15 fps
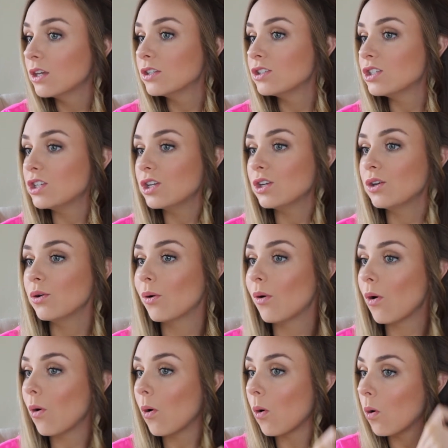to
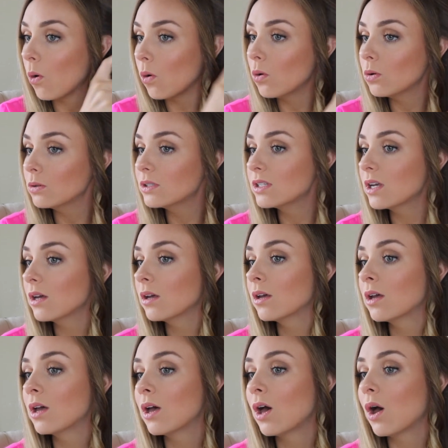hold
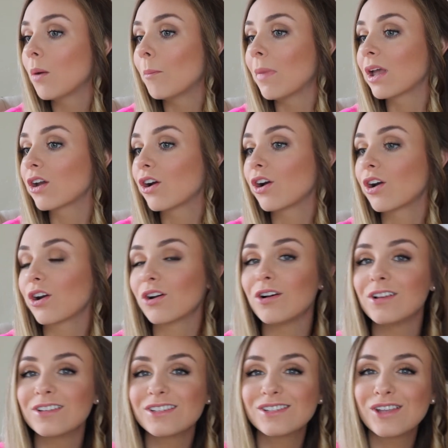my
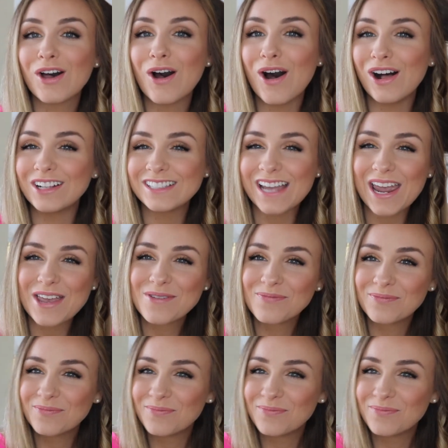curls all day.